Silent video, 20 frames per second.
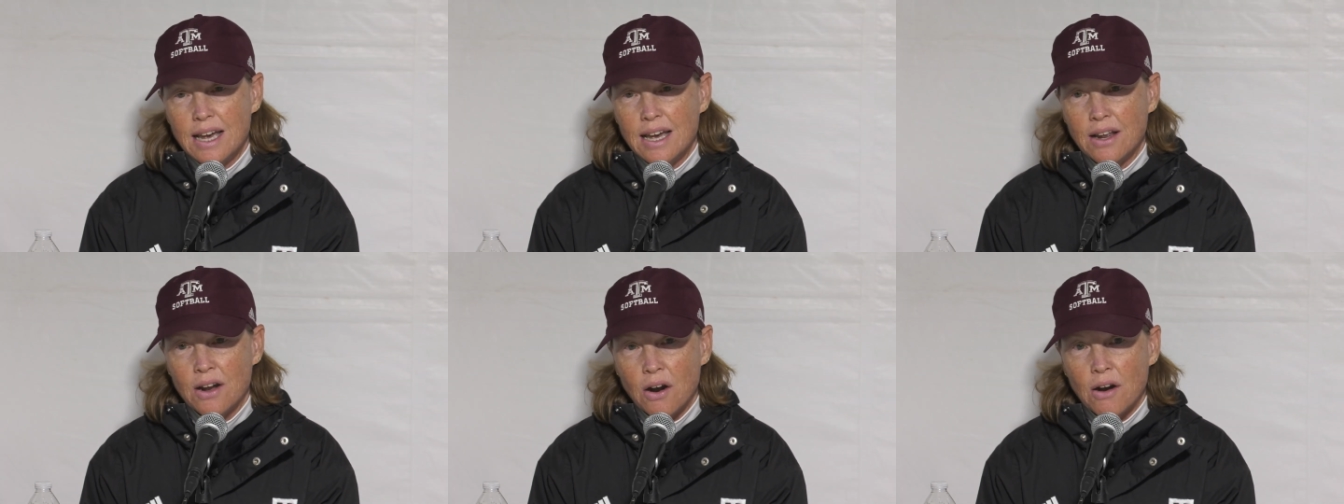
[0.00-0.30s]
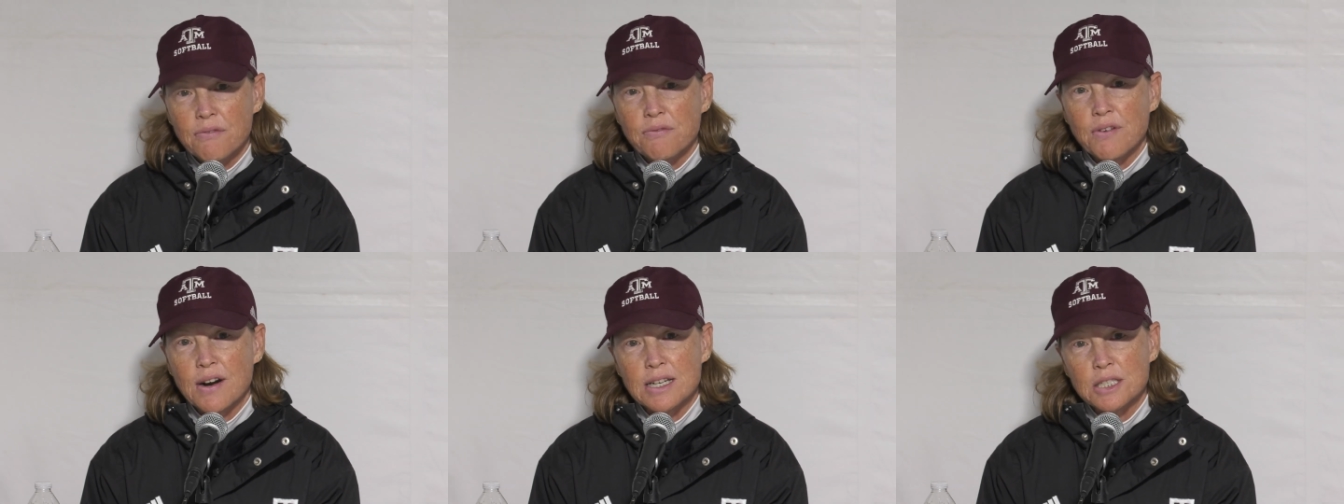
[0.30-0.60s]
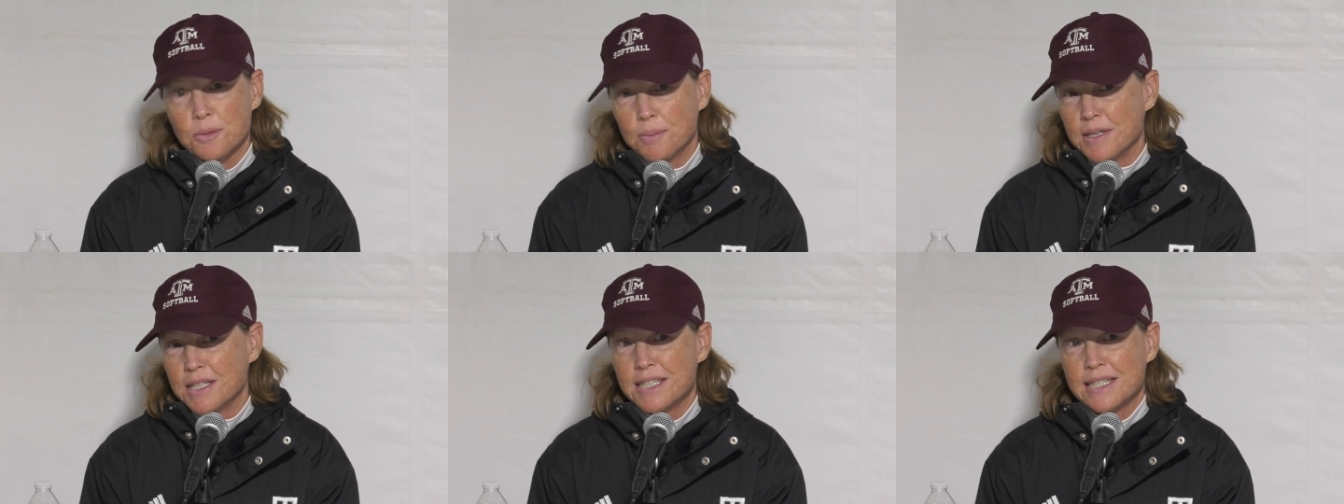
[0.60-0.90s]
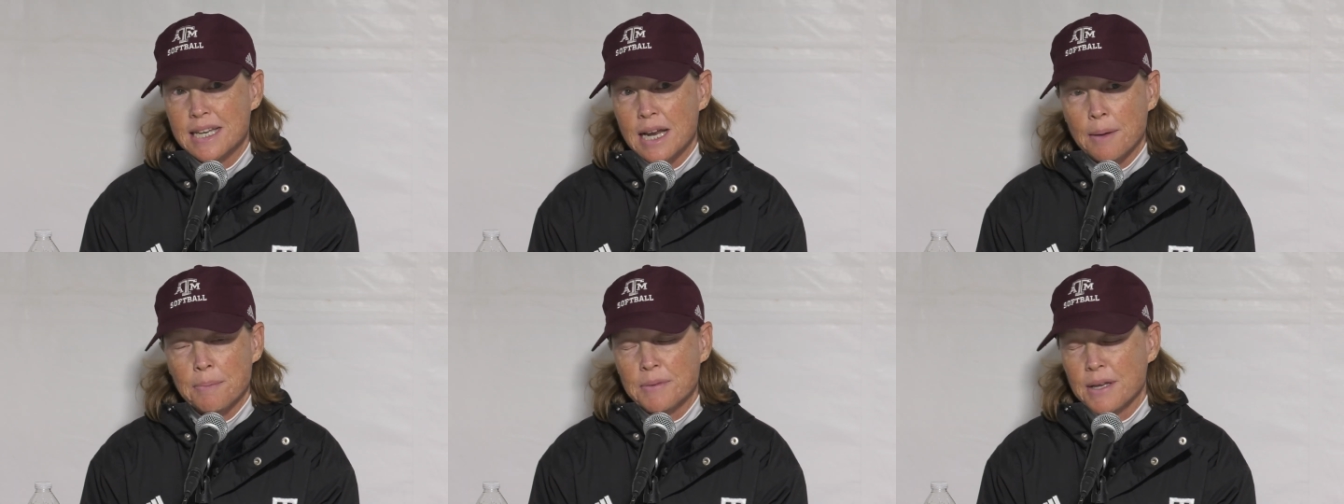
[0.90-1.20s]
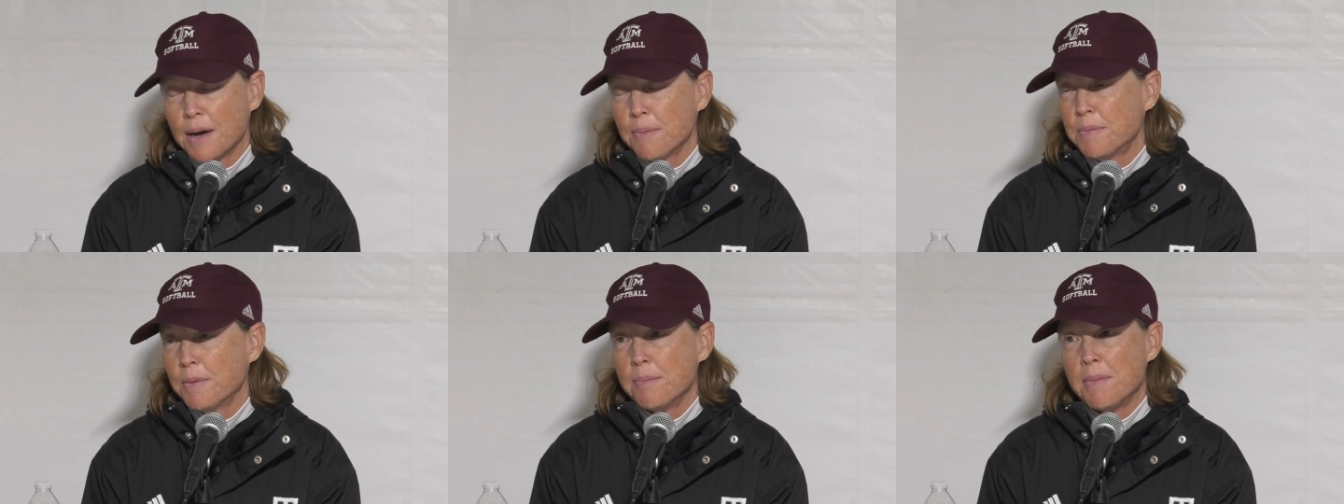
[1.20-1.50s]
And our freshman
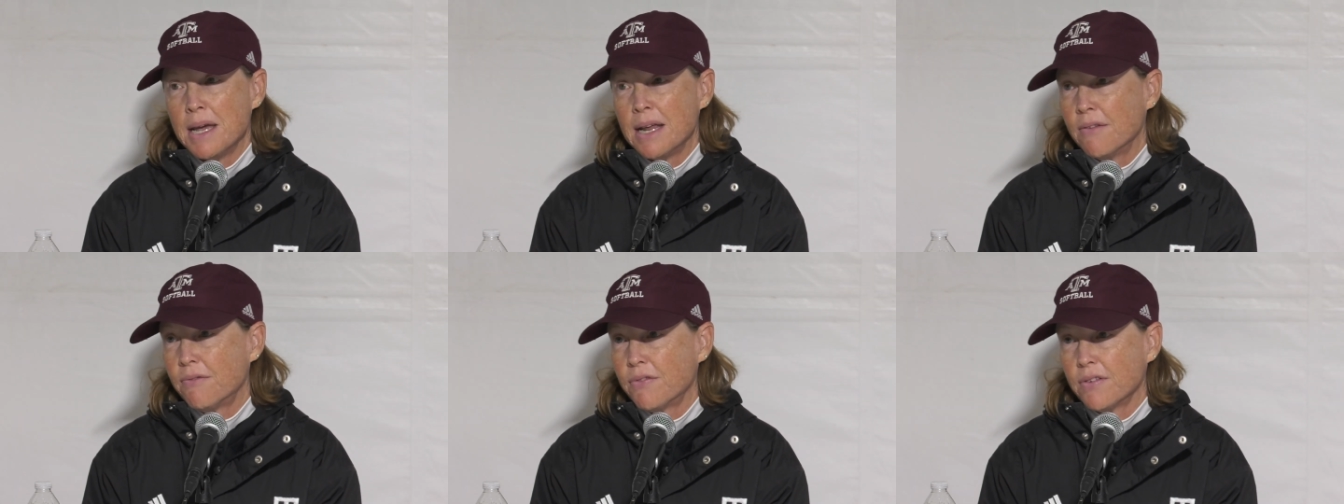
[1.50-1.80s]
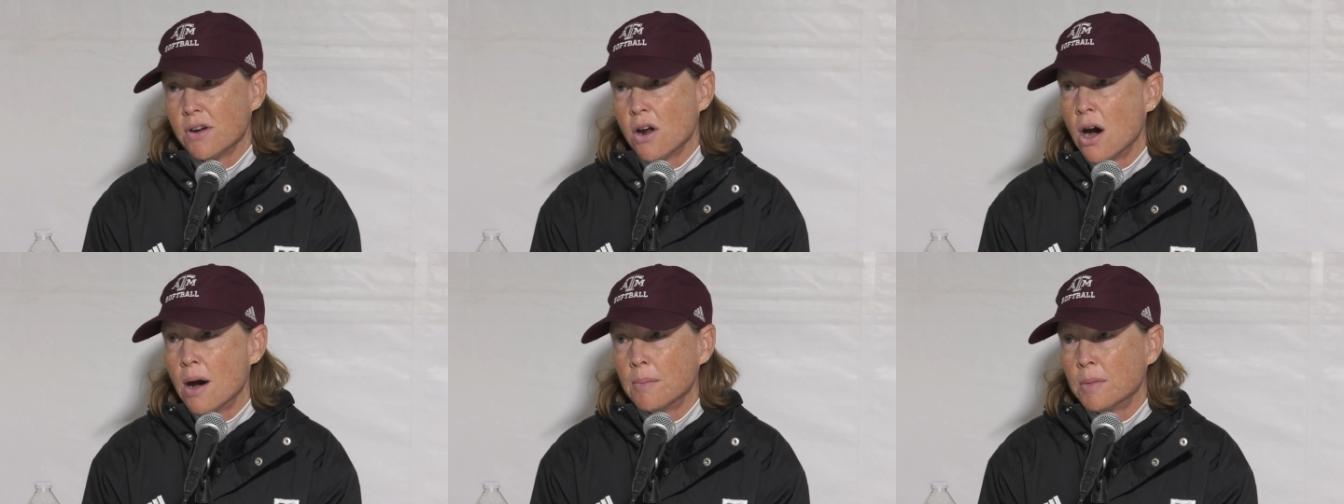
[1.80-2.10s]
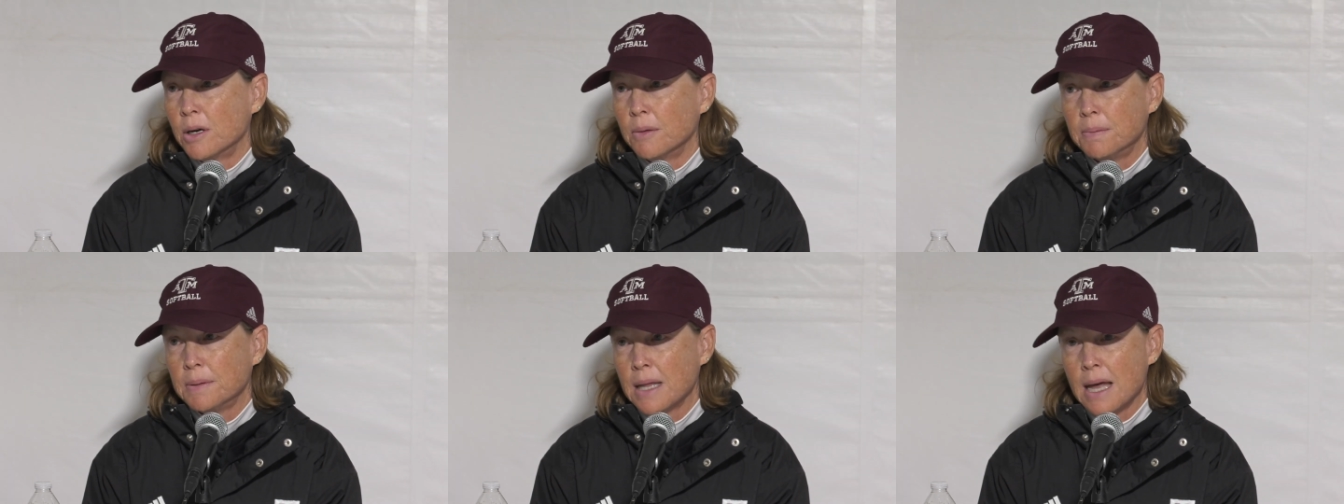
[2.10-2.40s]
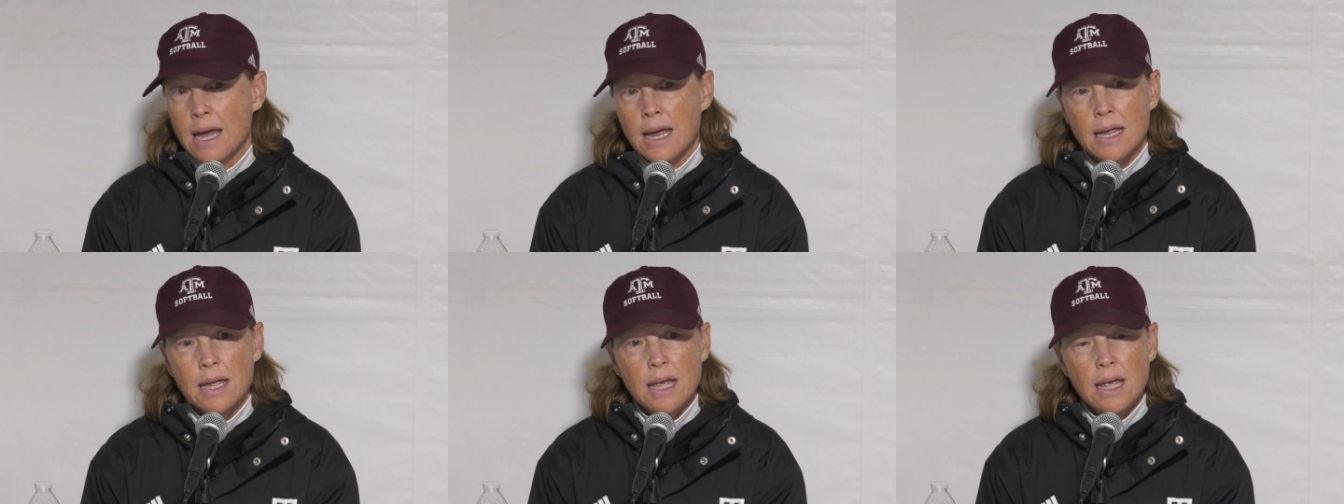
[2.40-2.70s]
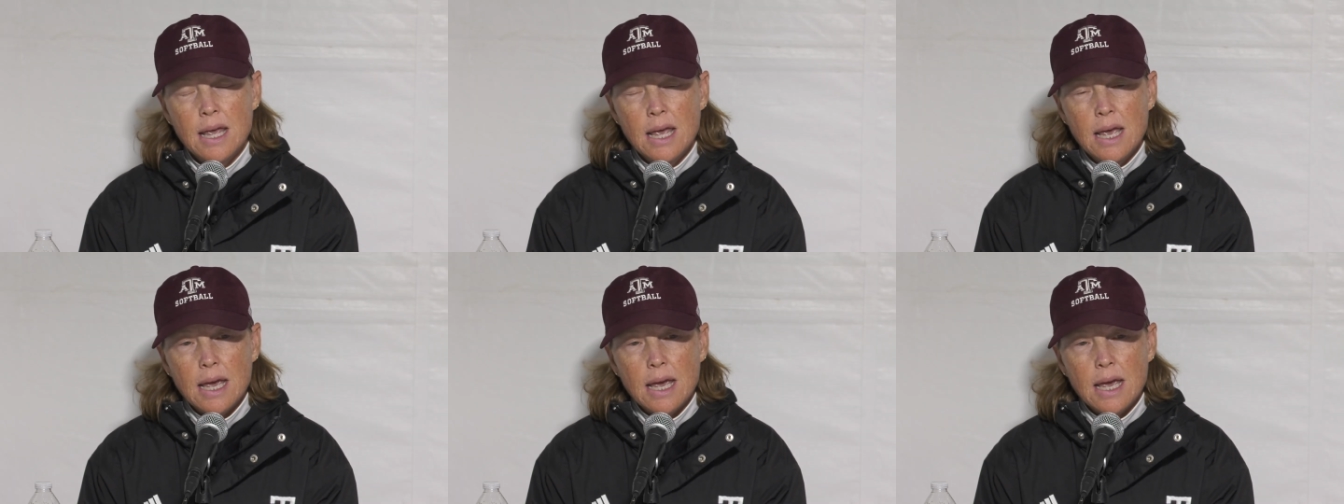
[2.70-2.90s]
stepped up and made a phenomenal play.